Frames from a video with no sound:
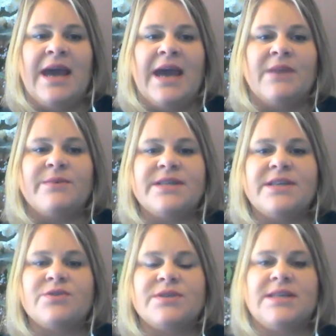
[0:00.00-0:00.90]
And it was
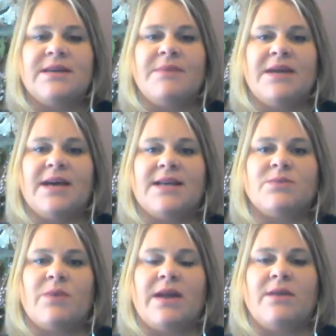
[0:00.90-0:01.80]
interesting because
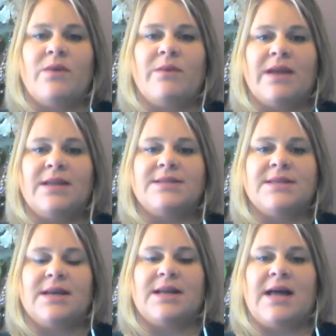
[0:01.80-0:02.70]
when we went into
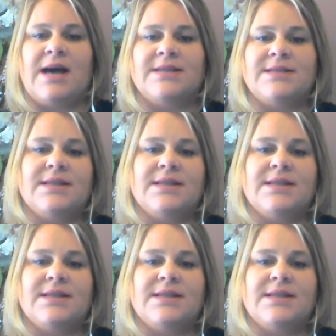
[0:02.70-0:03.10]
the class,